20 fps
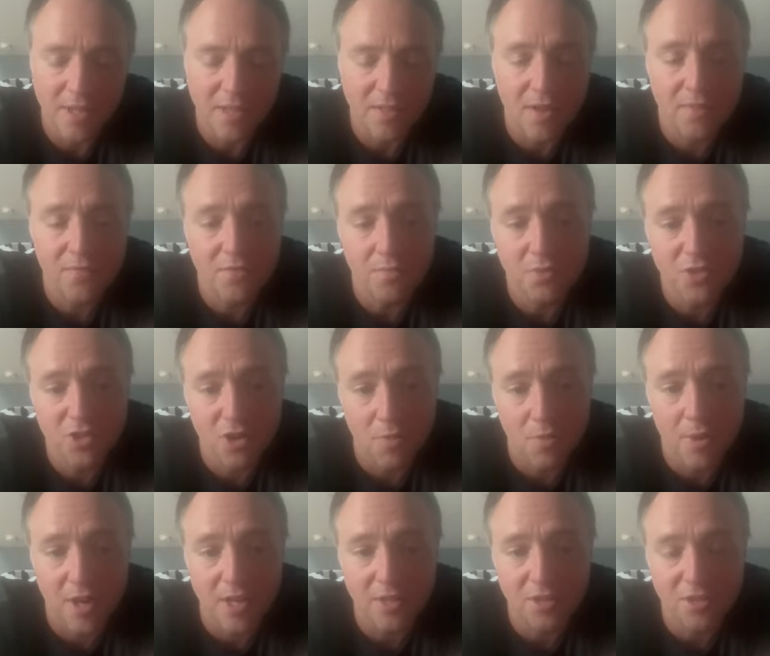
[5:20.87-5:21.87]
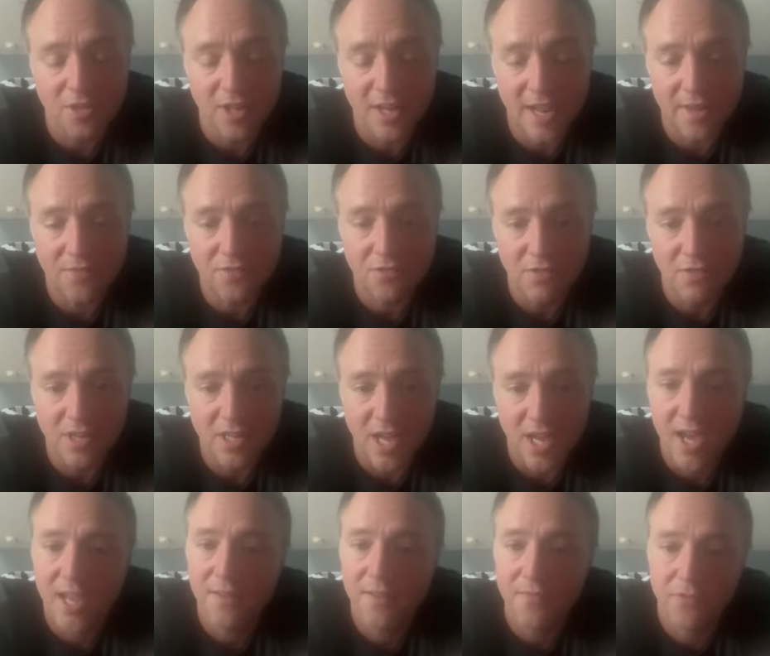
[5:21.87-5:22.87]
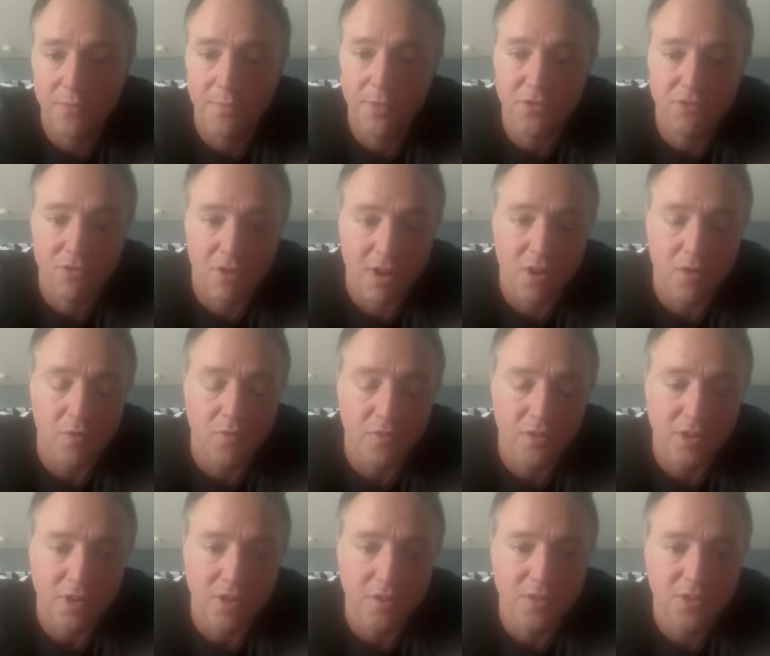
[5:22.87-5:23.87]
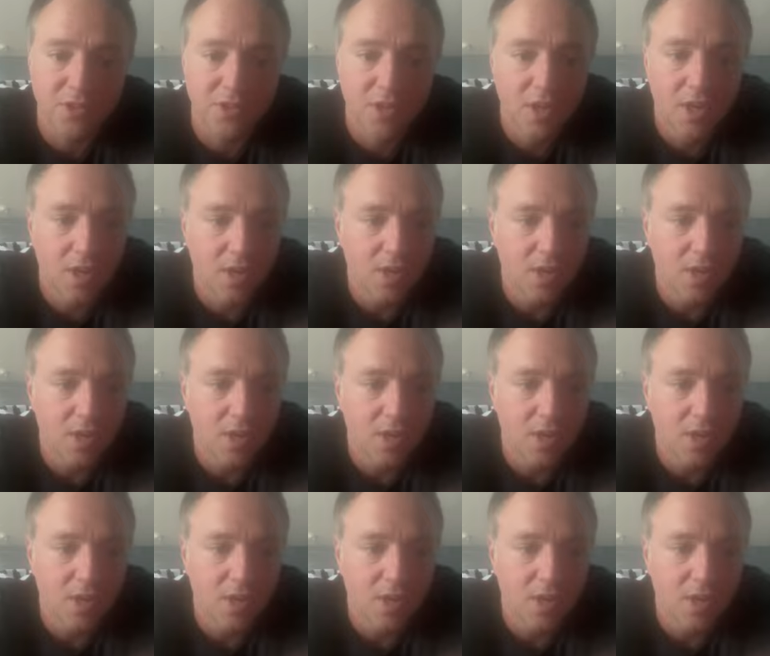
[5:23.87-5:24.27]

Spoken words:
They loved him so much that after he died from a drug overdose,